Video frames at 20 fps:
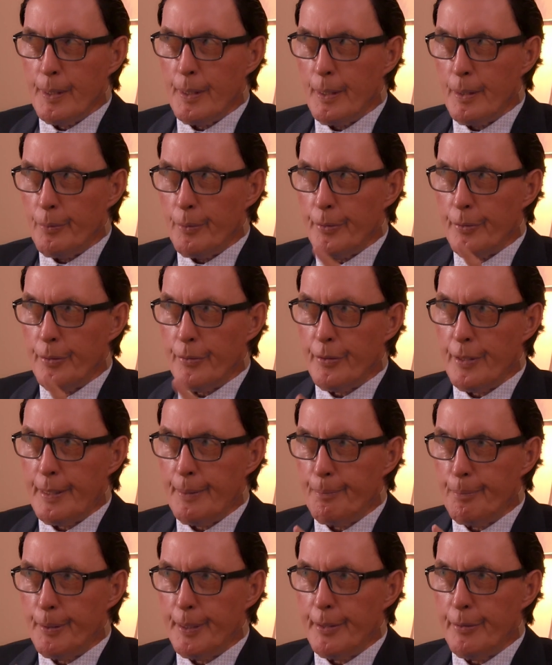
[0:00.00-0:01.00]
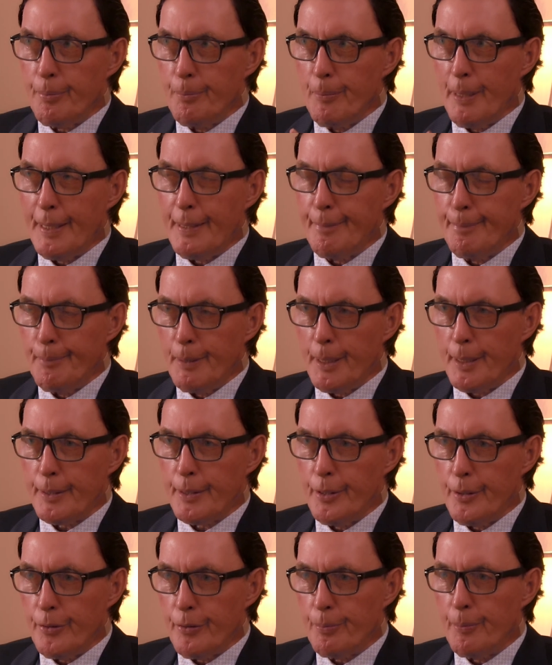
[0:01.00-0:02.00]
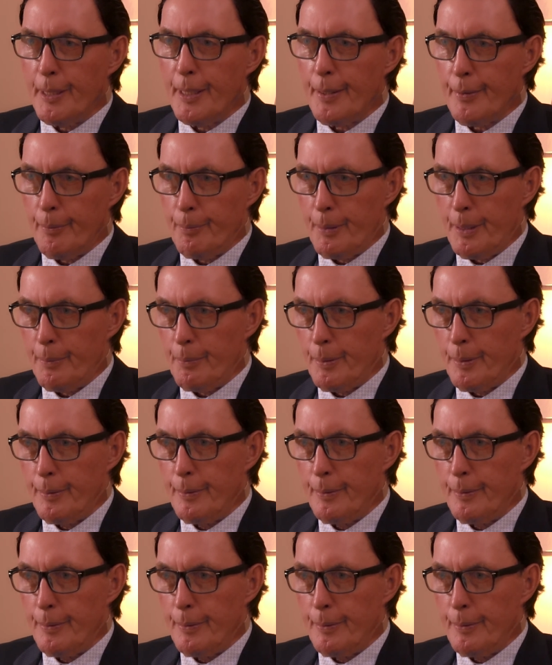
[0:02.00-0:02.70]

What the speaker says: In other words, the same priest might have been accused by other people.